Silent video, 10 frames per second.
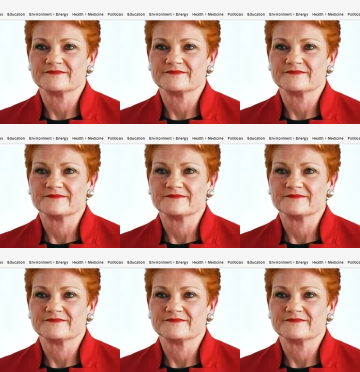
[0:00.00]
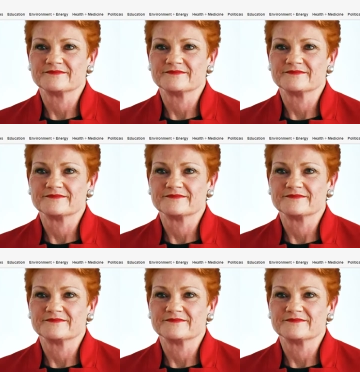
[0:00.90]

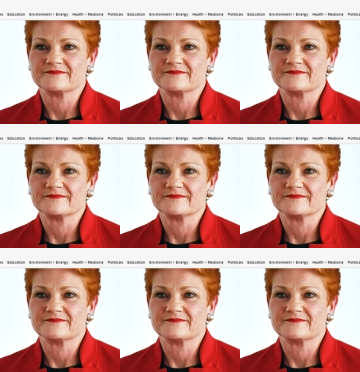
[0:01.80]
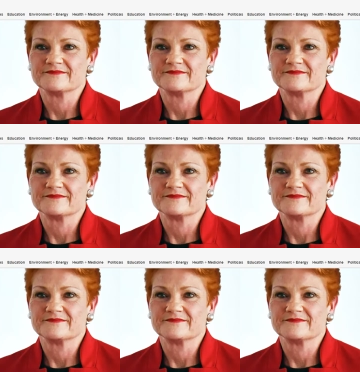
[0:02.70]
(no one is talking)